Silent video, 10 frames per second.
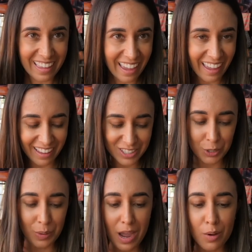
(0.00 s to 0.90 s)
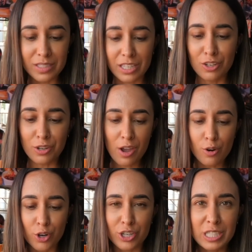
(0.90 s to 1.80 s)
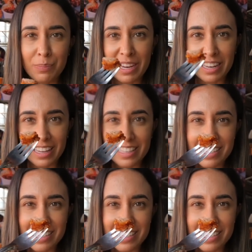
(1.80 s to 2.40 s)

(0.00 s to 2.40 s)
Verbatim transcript: Yeah, 2 hours, and look how crispy it is.